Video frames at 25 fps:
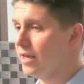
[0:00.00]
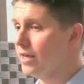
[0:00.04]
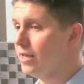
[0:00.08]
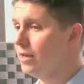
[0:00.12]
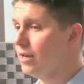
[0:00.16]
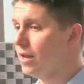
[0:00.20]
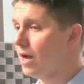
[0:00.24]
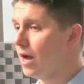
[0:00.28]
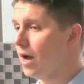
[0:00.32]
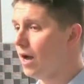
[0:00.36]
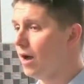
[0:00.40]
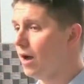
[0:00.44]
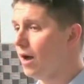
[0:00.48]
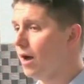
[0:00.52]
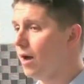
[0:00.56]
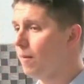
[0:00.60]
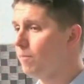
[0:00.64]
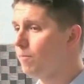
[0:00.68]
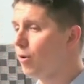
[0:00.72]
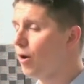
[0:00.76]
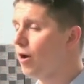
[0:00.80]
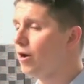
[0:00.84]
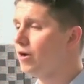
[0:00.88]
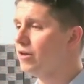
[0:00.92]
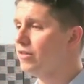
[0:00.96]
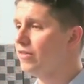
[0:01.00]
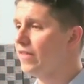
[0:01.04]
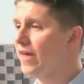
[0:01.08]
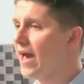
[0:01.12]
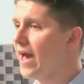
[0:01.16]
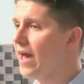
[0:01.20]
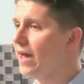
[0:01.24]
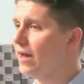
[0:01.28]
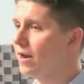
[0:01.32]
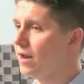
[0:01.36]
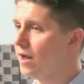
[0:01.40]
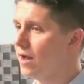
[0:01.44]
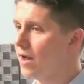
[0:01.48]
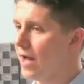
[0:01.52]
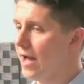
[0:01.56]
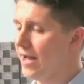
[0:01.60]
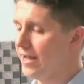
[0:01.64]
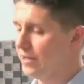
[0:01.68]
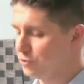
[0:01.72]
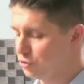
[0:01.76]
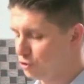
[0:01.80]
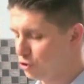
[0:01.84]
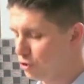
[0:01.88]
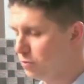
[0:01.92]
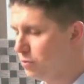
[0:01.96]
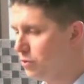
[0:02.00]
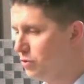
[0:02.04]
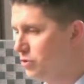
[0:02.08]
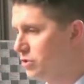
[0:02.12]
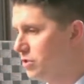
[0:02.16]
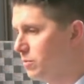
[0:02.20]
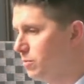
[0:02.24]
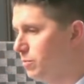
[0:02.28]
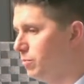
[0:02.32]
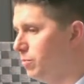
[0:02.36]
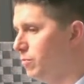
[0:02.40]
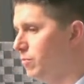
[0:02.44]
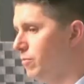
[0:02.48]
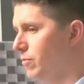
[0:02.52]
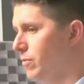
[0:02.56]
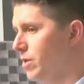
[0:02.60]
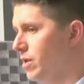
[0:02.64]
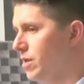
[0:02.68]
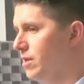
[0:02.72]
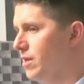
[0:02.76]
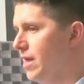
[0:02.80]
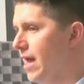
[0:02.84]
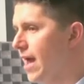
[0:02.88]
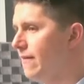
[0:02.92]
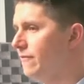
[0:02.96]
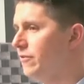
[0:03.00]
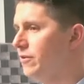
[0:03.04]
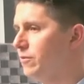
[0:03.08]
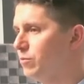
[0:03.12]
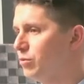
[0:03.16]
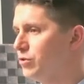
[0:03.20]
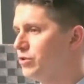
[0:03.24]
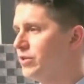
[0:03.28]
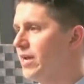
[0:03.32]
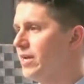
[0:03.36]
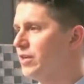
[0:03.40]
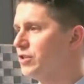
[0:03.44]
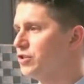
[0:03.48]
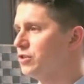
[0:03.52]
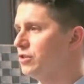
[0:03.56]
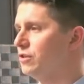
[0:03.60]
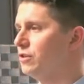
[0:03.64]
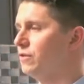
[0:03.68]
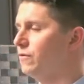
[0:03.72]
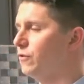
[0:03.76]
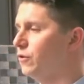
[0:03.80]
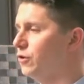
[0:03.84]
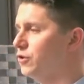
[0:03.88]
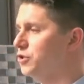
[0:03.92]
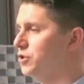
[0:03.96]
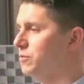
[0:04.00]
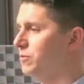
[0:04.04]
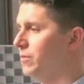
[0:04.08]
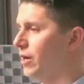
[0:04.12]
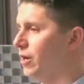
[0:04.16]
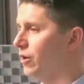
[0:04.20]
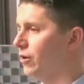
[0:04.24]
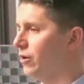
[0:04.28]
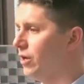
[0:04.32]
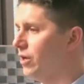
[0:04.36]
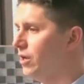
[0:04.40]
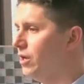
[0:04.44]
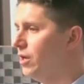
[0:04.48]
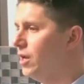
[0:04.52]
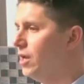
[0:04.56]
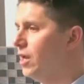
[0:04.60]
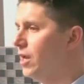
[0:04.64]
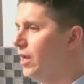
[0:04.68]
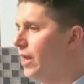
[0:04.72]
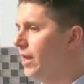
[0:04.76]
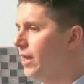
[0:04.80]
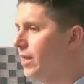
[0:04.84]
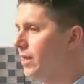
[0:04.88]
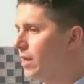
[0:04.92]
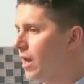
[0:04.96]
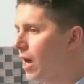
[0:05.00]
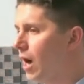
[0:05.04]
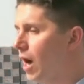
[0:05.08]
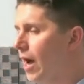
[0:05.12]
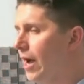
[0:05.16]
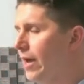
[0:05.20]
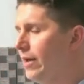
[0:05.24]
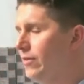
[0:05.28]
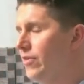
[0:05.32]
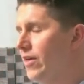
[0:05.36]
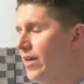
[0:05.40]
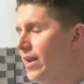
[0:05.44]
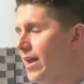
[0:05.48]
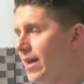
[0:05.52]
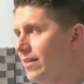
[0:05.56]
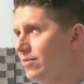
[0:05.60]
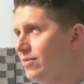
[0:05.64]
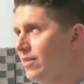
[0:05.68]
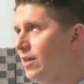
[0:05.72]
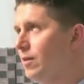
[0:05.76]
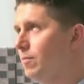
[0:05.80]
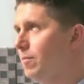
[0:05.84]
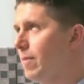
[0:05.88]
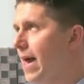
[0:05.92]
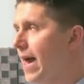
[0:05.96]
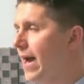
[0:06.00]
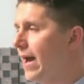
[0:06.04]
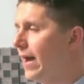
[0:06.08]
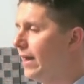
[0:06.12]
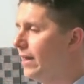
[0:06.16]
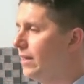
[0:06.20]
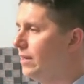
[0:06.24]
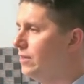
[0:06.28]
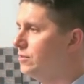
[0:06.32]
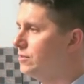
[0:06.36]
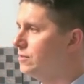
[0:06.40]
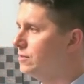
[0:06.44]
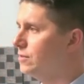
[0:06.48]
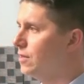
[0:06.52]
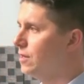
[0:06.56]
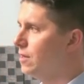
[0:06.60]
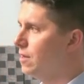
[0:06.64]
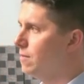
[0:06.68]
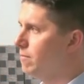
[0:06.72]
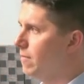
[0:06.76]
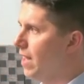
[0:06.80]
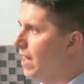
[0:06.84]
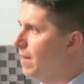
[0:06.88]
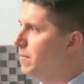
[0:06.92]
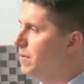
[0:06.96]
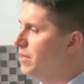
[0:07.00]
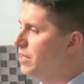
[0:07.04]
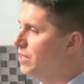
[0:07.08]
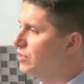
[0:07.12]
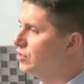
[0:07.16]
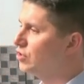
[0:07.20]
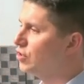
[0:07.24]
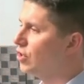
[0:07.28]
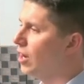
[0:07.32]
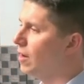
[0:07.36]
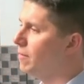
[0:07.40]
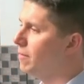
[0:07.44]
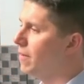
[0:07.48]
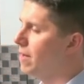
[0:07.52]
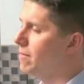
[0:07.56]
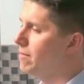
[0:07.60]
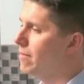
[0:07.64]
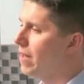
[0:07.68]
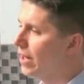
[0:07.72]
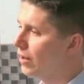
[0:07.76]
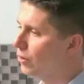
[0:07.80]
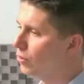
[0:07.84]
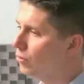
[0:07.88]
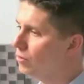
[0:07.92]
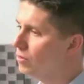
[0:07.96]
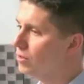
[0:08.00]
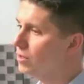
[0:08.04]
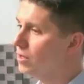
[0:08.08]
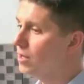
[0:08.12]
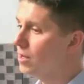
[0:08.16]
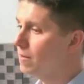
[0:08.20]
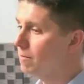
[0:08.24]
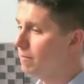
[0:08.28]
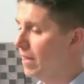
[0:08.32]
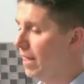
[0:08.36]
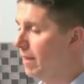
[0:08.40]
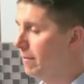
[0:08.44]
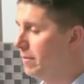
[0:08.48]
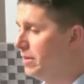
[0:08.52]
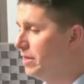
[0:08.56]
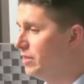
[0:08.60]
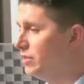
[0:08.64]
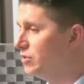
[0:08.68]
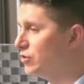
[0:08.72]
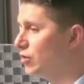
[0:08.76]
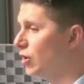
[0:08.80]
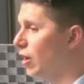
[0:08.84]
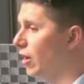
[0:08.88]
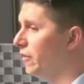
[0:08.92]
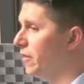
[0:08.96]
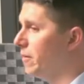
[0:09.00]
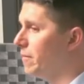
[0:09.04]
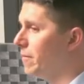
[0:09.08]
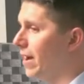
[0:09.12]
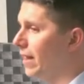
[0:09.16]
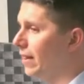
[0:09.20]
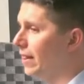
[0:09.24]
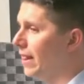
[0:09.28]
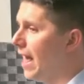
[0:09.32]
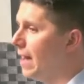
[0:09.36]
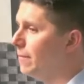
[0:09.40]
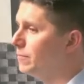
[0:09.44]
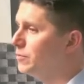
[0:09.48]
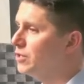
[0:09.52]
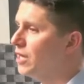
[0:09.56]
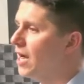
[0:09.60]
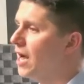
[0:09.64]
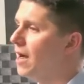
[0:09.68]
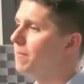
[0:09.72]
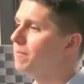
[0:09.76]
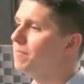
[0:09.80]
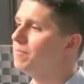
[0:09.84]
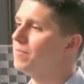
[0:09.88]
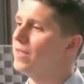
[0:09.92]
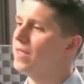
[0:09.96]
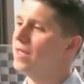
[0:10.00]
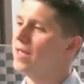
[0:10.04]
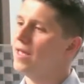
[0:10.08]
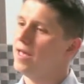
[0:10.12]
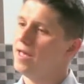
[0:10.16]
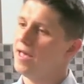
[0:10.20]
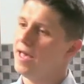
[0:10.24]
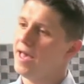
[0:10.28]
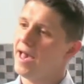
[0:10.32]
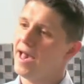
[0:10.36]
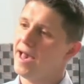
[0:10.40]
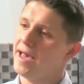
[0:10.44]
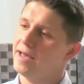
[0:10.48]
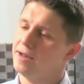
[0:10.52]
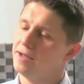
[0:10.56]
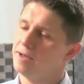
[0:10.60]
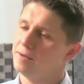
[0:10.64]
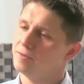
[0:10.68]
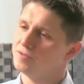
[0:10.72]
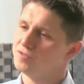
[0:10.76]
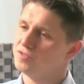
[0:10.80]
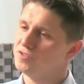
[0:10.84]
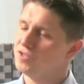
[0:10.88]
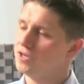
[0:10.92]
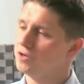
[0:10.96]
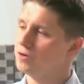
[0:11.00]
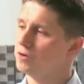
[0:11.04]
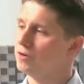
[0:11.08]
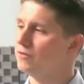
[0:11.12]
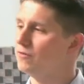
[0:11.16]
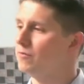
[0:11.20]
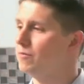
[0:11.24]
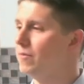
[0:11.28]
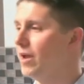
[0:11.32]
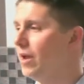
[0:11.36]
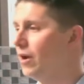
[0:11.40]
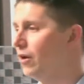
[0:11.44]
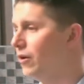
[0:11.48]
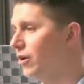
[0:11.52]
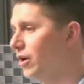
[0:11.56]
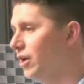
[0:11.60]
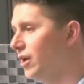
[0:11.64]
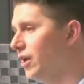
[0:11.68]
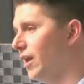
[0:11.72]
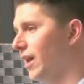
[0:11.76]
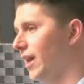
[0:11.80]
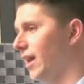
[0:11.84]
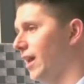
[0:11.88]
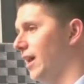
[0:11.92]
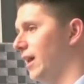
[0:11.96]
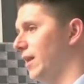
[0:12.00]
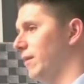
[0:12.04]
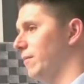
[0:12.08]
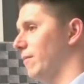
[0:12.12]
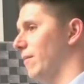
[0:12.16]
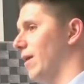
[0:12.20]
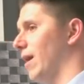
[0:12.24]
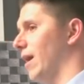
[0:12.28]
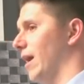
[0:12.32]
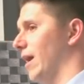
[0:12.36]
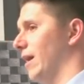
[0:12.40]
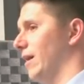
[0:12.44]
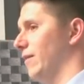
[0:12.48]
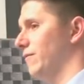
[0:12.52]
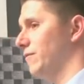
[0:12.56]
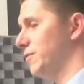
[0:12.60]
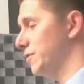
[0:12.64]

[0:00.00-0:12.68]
And a part of that I attribute to me having protection of the Virgin Mary. And I then I think back and it's maybe he saw my medal, maybe he saw that my laptop had a sticker of Mary and my